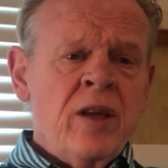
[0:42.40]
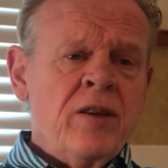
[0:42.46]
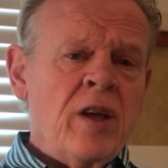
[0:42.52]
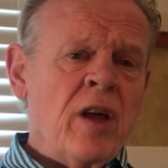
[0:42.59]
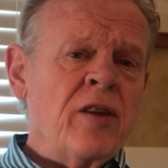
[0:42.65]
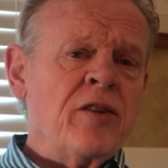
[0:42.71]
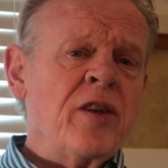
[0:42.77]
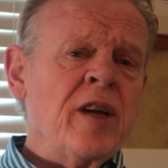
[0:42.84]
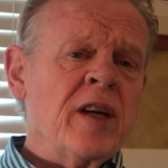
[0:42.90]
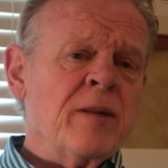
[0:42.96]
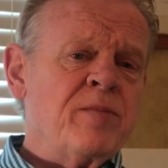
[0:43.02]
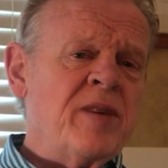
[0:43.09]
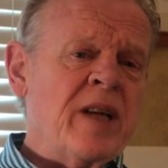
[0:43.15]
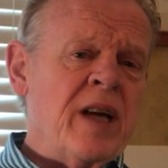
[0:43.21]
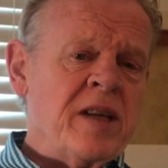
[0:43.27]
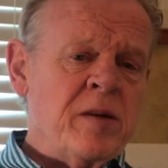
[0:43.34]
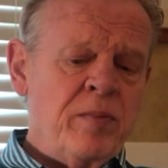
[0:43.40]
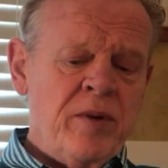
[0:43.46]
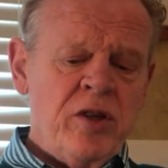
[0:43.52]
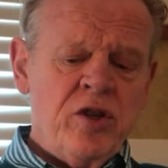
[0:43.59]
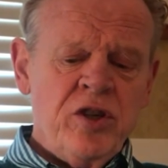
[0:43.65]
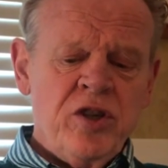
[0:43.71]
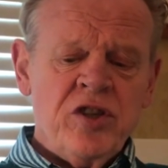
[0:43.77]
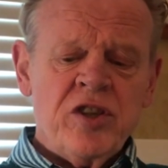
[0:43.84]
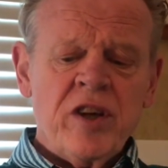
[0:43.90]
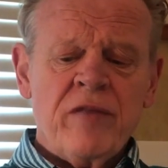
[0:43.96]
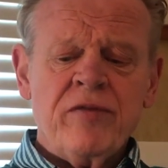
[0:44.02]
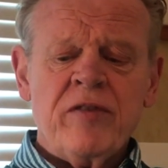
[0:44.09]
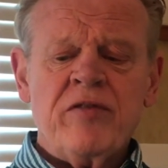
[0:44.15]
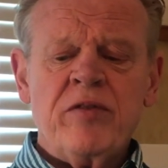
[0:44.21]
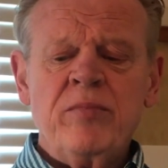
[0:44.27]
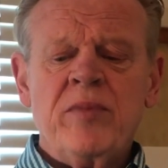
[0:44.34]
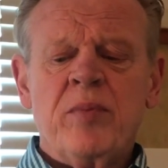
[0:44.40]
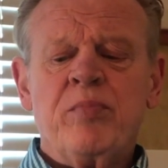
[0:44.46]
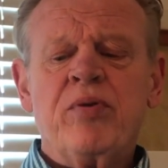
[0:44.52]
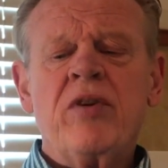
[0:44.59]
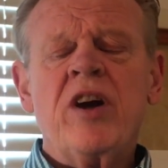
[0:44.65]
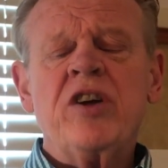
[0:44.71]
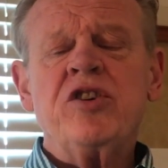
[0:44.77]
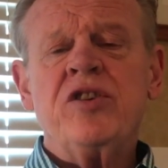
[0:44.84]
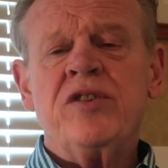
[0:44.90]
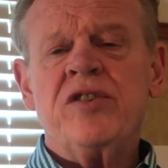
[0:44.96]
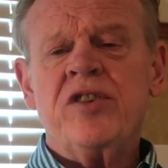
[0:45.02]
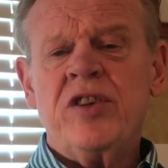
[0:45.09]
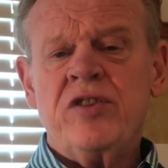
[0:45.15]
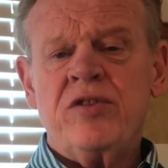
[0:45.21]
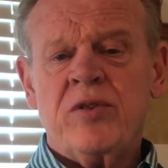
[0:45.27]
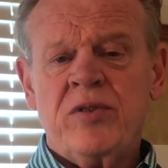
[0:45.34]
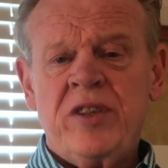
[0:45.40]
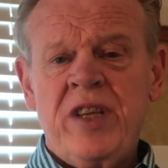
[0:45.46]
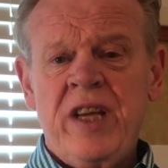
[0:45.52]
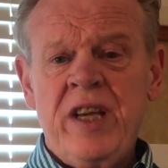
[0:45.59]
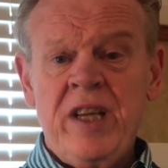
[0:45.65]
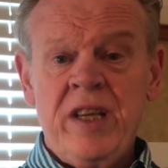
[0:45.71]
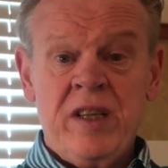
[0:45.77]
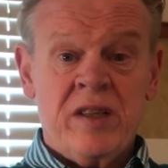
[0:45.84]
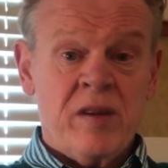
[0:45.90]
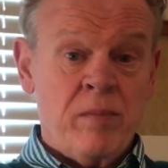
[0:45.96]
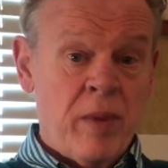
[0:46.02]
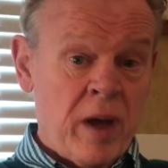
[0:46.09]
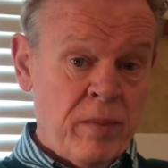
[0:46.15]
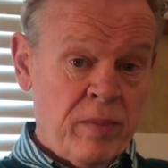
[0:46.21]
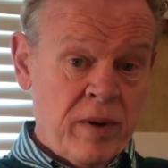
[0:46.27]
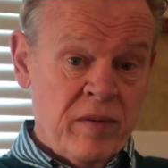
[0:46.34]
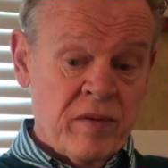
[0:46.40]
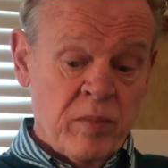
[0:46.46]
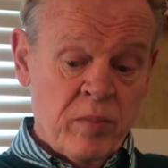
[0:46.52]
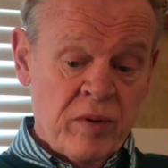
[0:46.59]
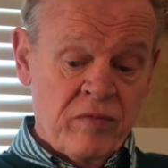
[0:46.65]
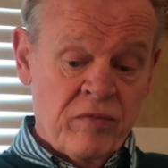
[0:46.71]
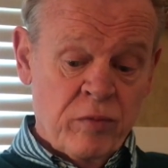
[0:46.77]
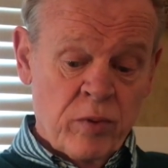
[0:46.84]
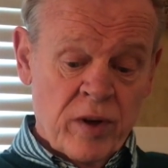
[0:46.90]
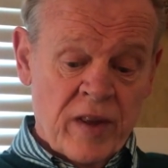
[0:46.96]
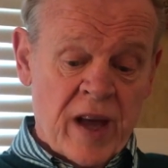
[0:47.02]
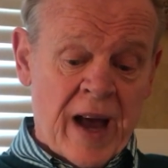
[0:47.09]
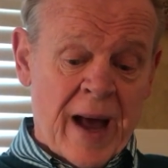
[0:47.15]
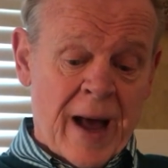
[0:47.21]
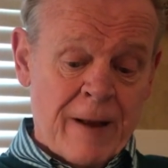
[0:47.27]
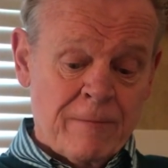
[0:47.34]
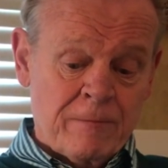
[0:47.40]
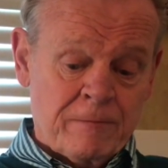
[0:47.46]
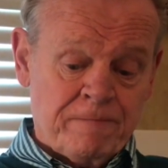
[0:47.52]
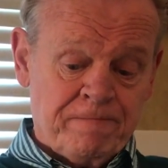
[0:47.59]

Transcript: The other thing that upsets me is she suffered from depression since her teens, maybe even before that.